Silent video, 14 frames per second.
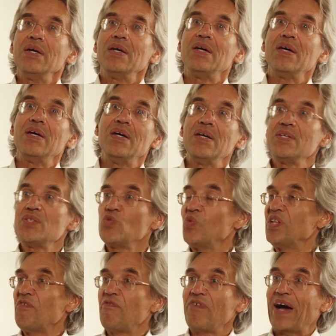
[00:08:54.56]
is
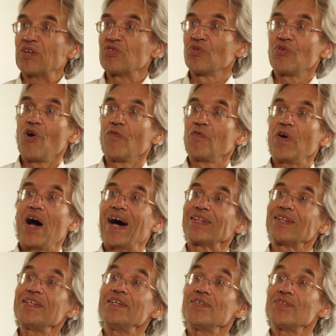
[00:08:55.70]
with a factor of
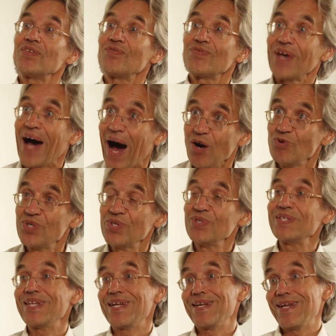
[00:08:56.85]
at least
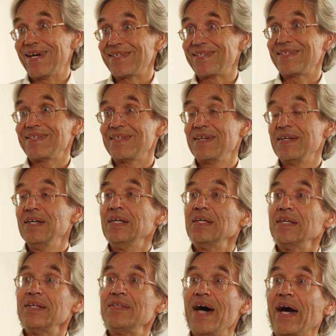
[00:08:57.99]
1,000 less
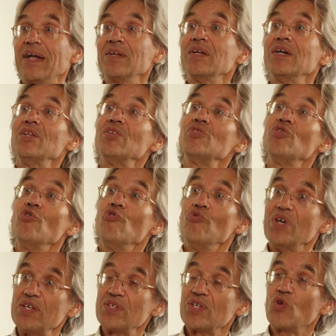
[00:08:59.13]
than the
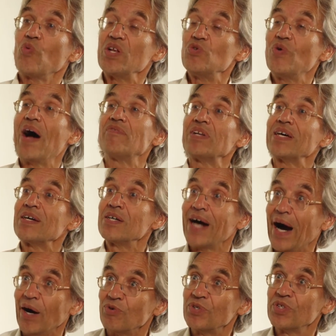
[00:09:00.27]
risk when you have an
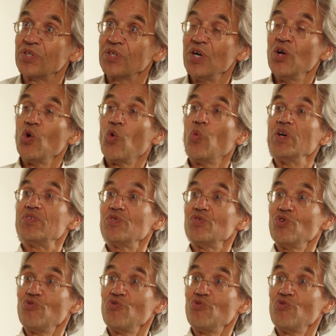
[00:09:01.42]
encounter with the